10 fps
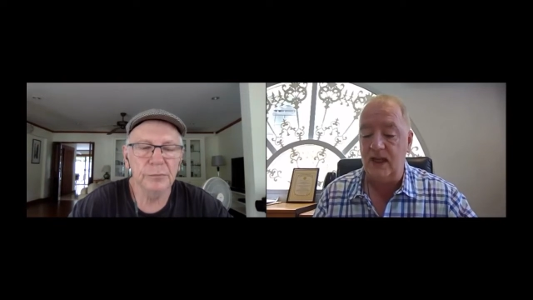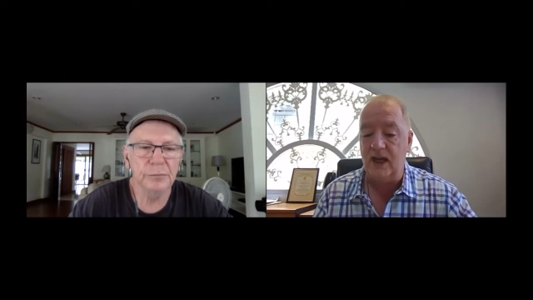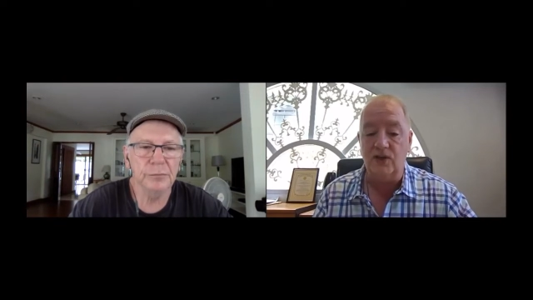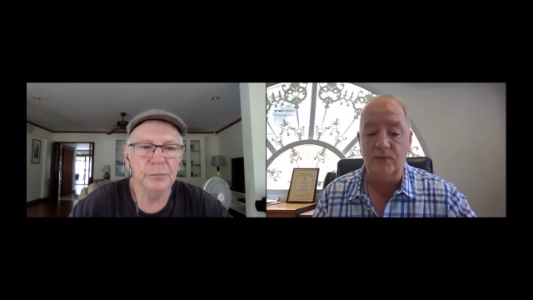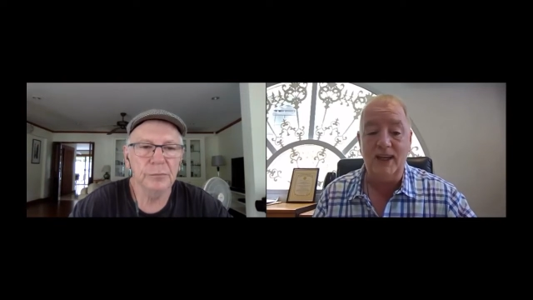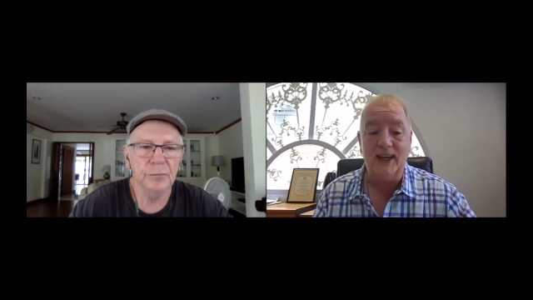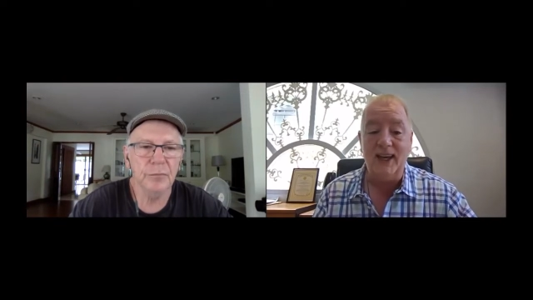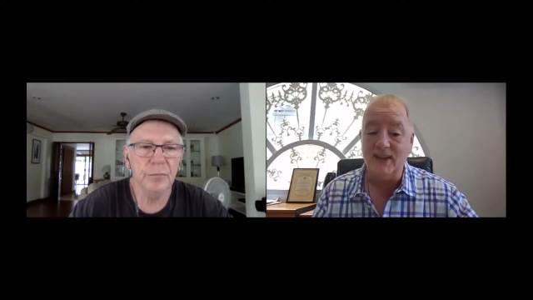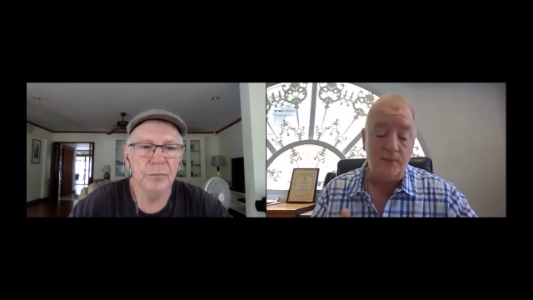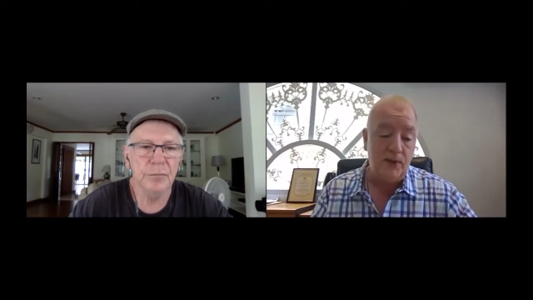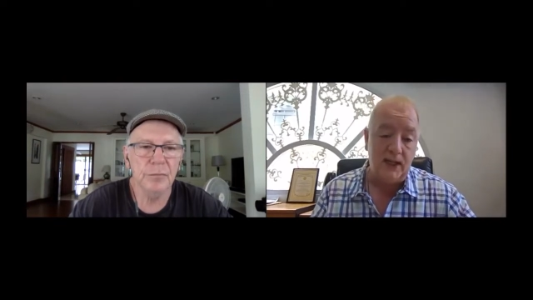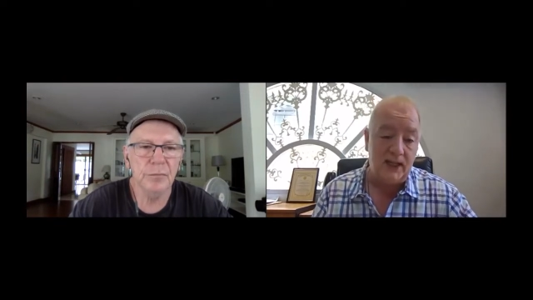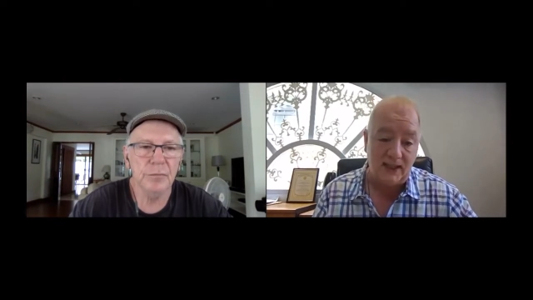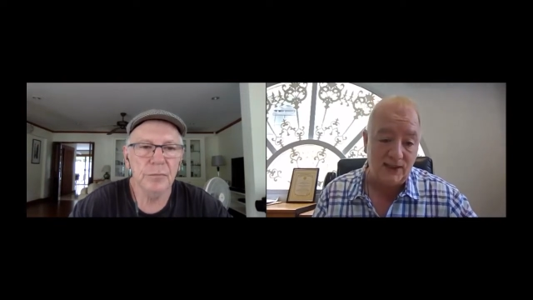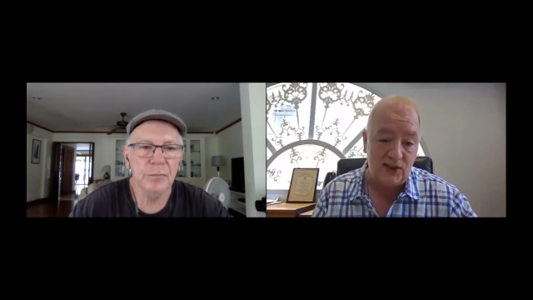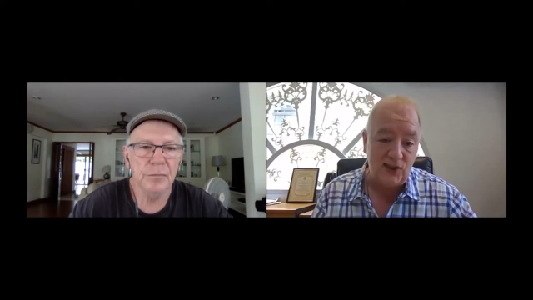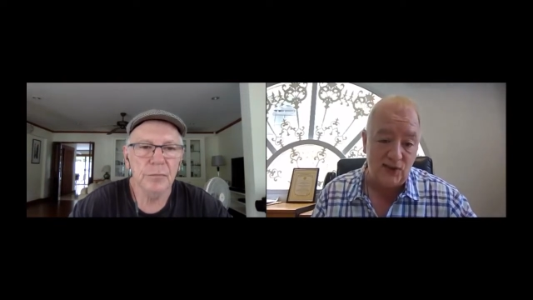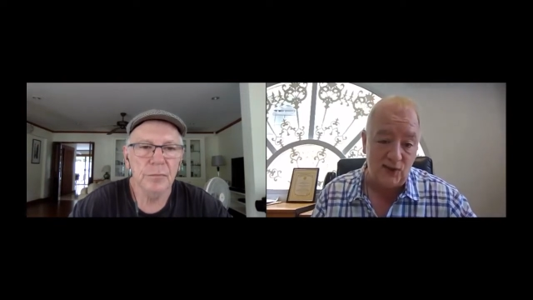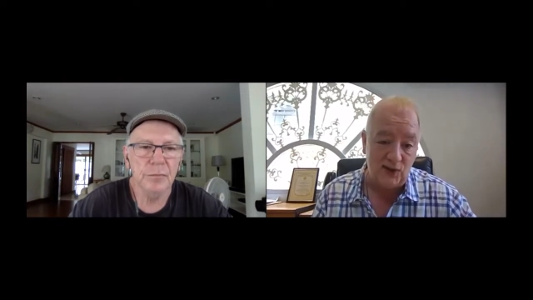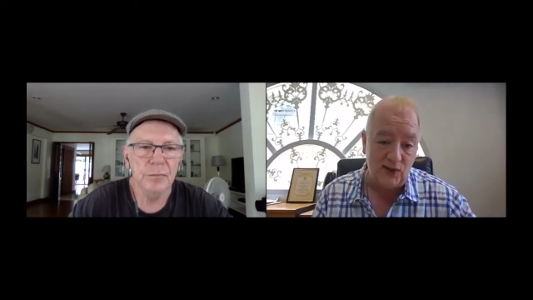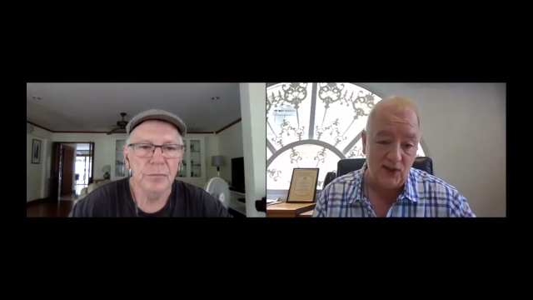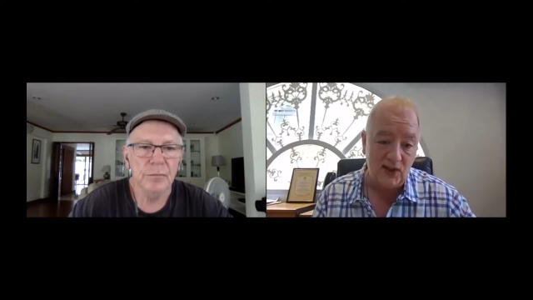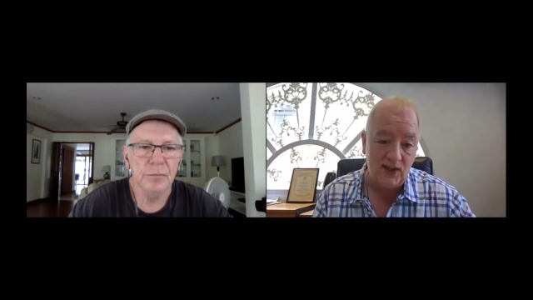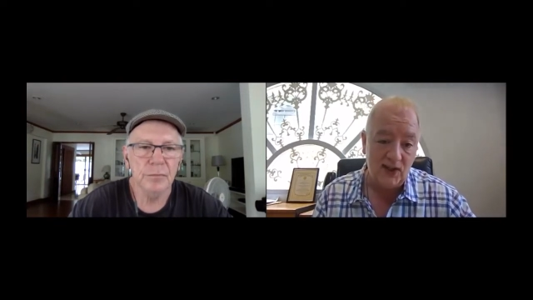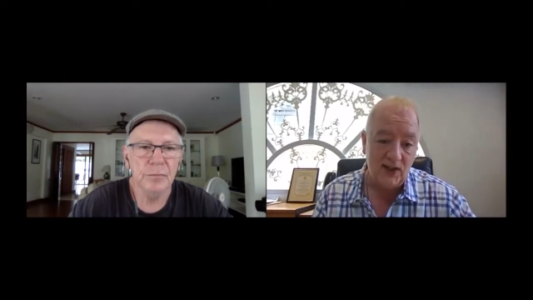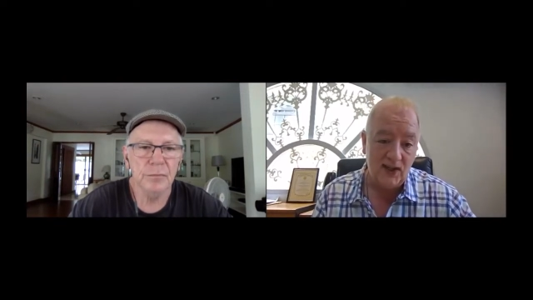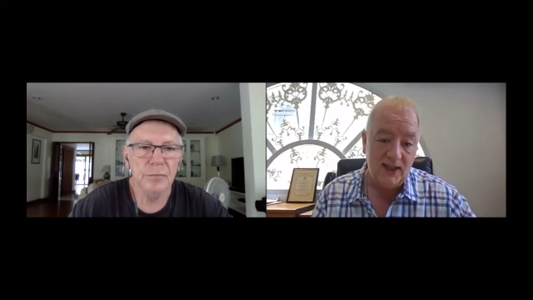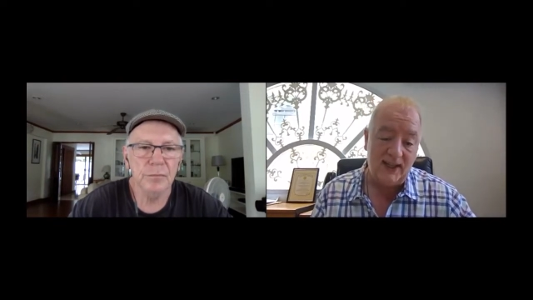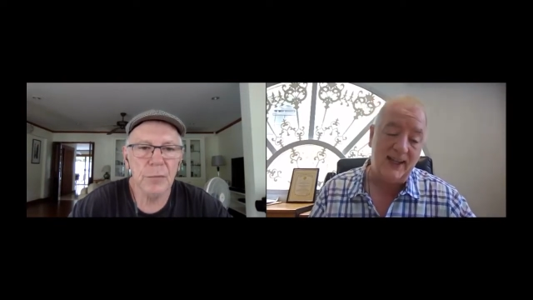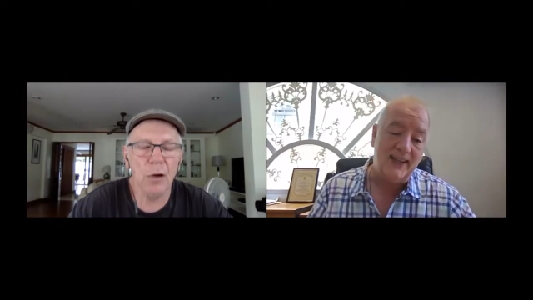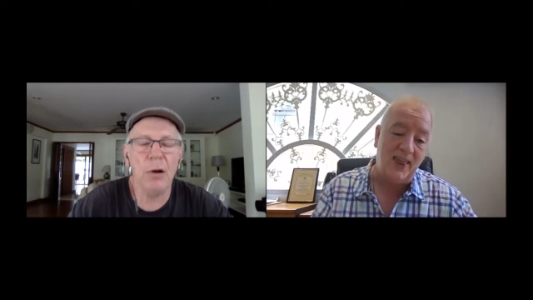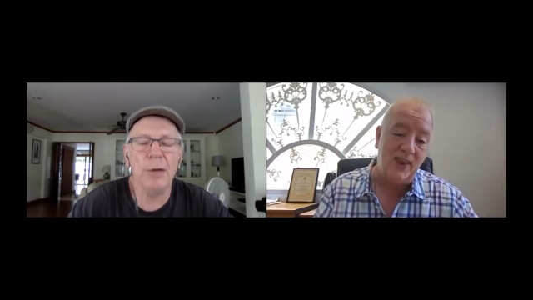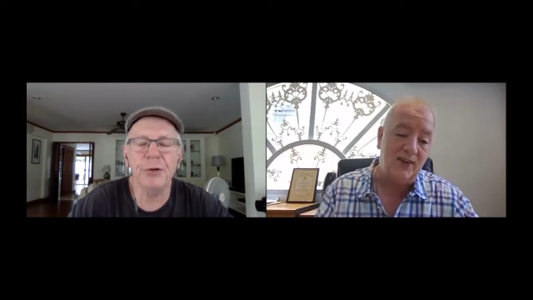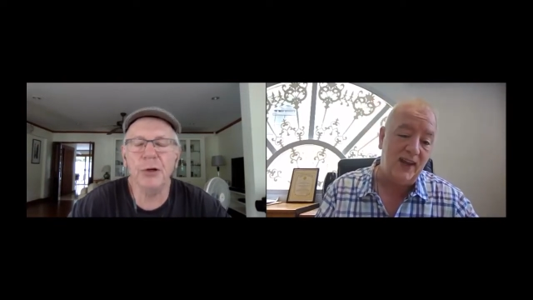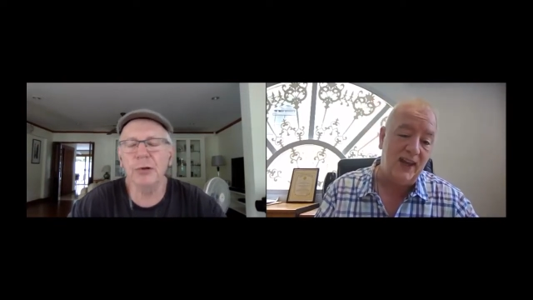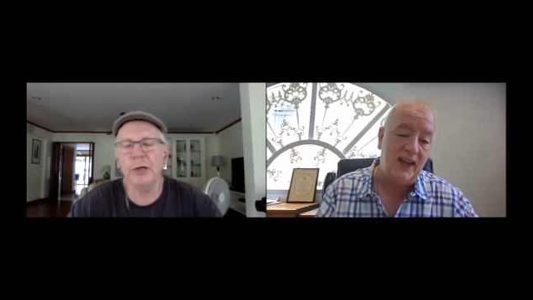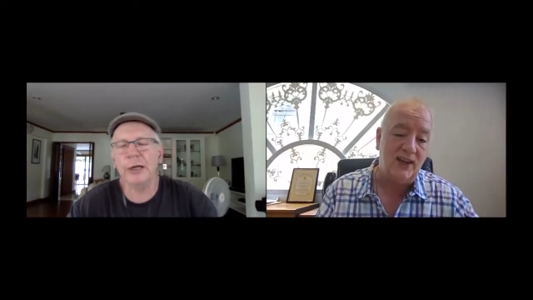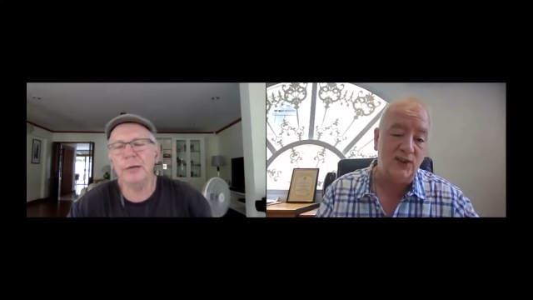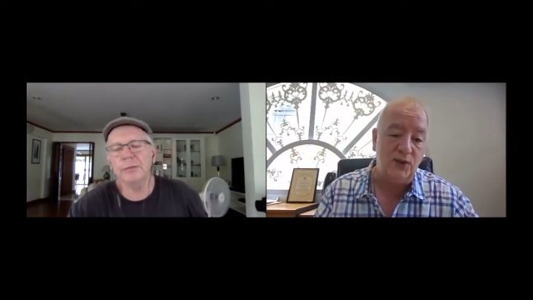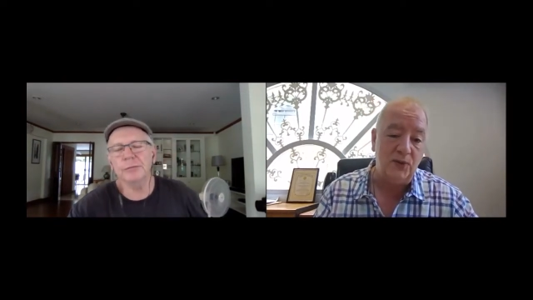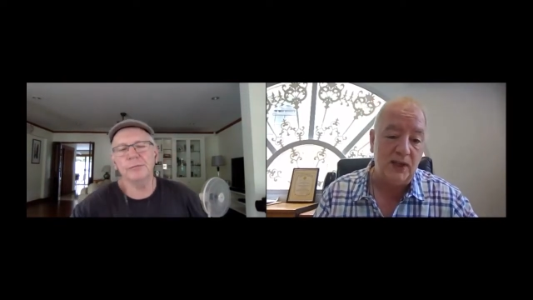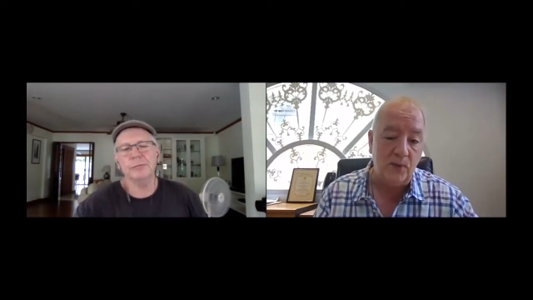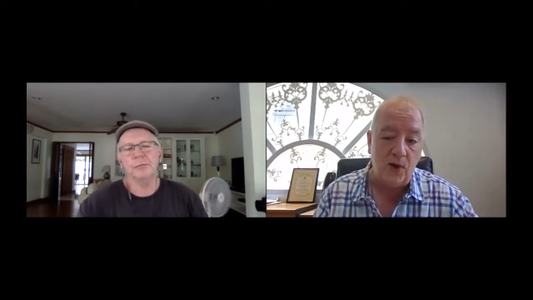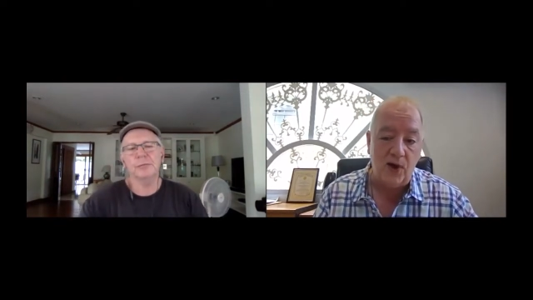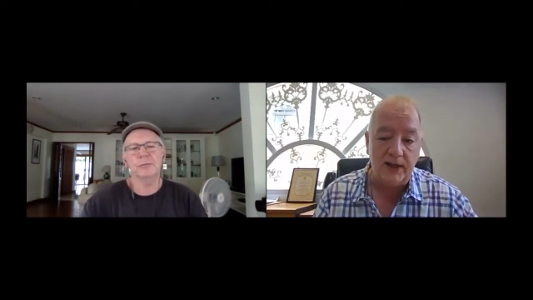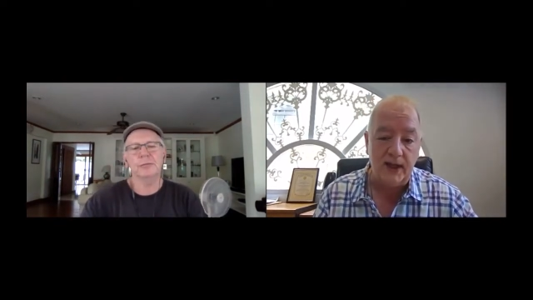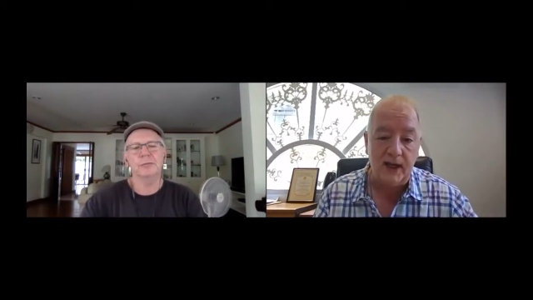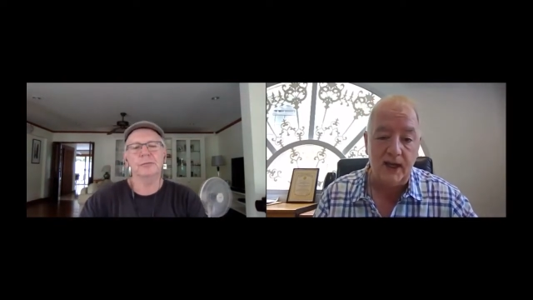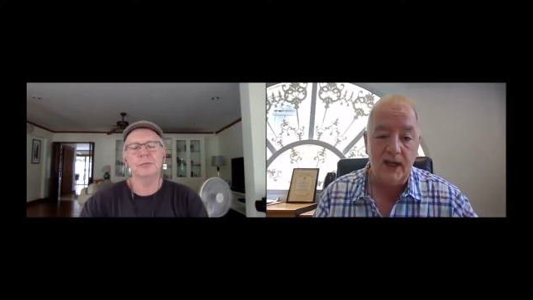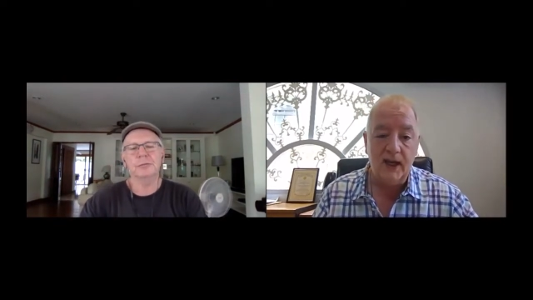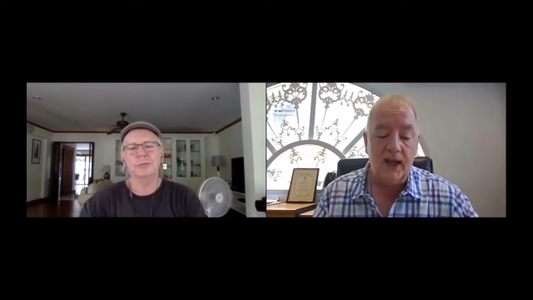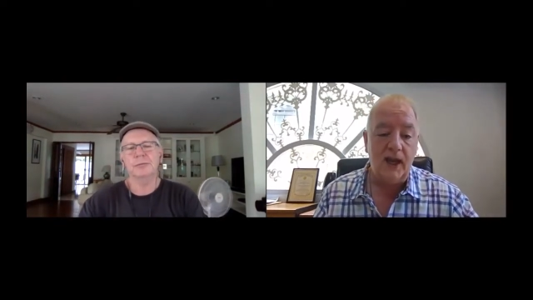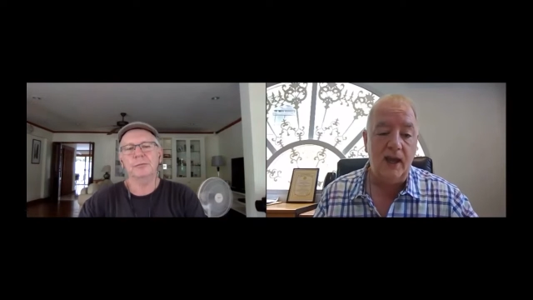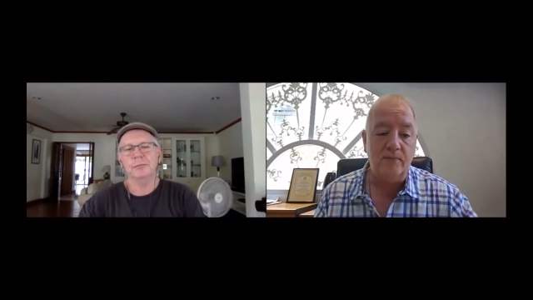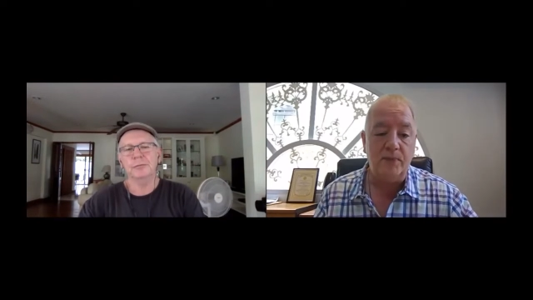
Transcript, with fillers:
Speaker 1: how to make it. And it's something the kids could do. oh, absolutely. Do what they want, yeah. Uh,